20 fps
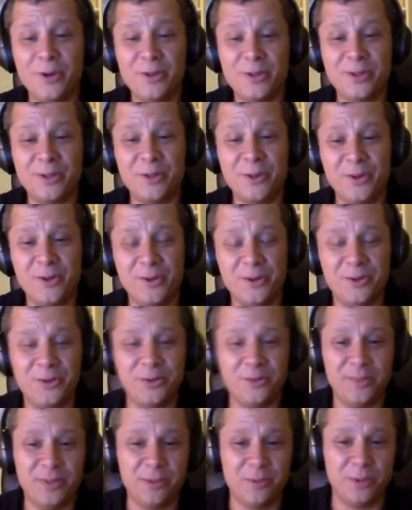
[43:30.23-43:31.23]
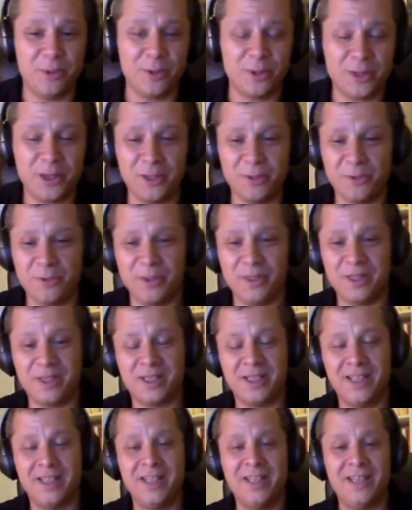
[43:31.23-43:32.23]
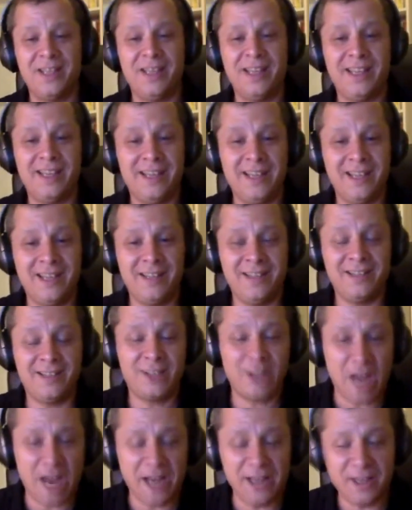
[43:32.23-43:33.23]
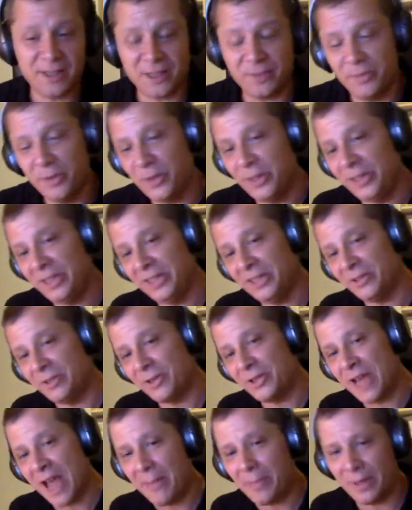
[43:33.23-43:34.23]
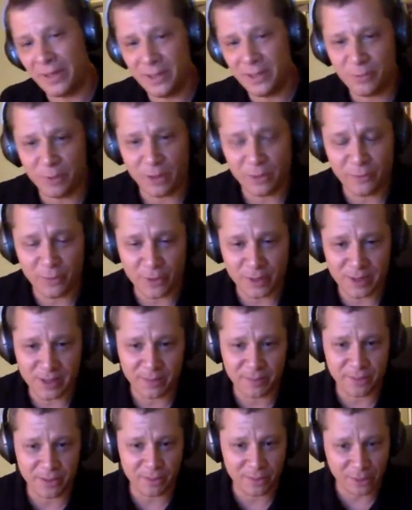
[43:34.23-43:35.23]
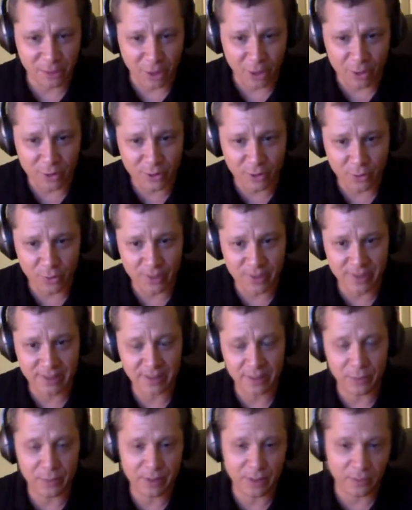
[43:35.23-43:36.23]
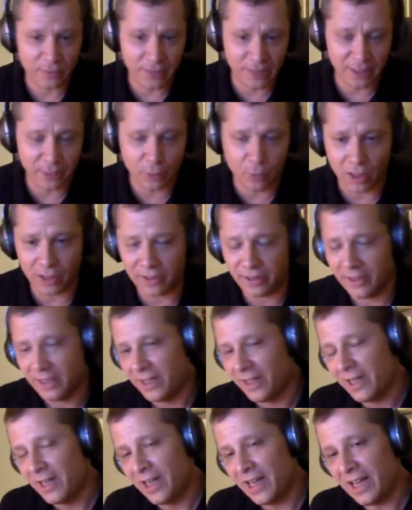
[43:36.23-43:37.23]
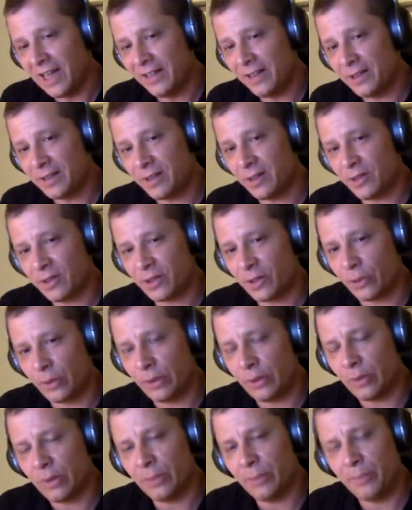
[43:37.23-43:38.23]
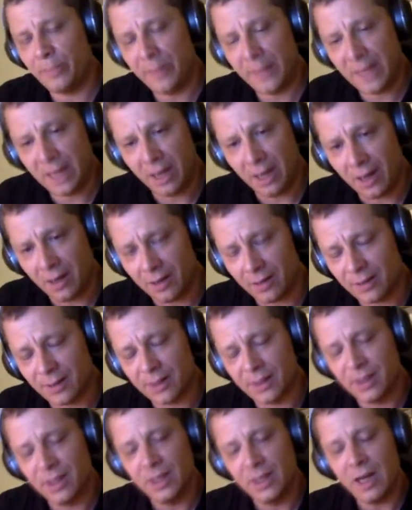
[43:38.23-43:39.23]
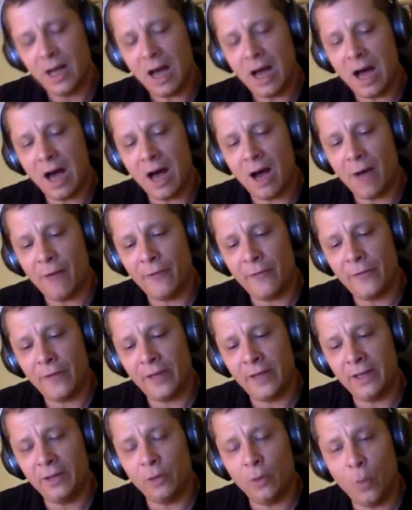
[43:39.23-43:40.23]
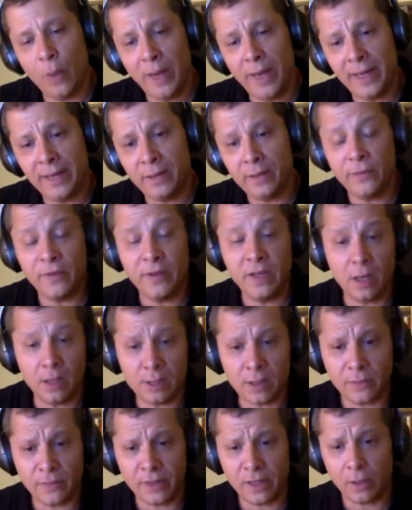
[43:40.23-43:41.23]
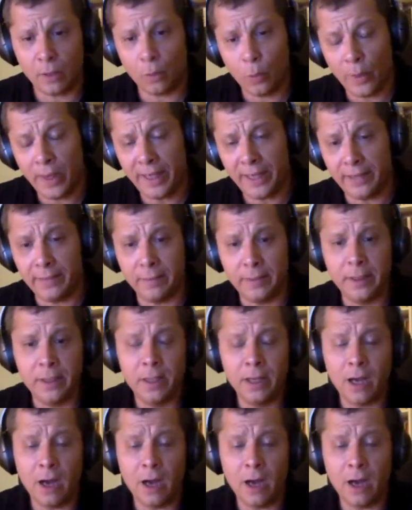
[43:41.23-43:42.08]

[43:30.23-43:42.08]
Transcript: So good to be working with the Chinese community and the Japanese one, for example, but also with the Viet one and the South Korean one because of the weight, the philosophical weight